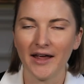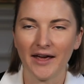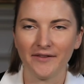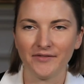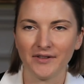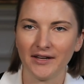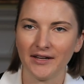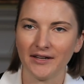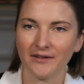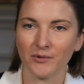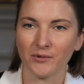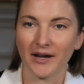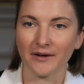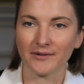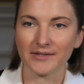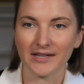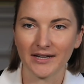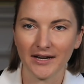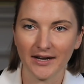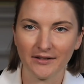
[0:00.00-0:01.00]
And then when I
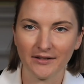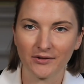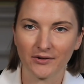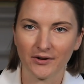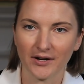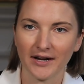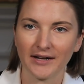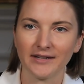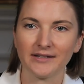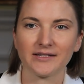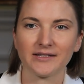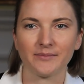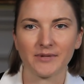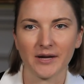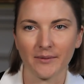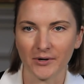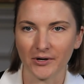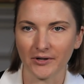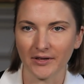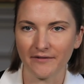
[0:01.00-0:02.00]
was in eighth grade,
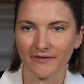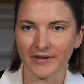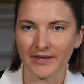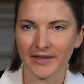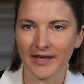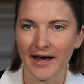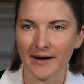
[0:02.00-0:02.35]
September 11th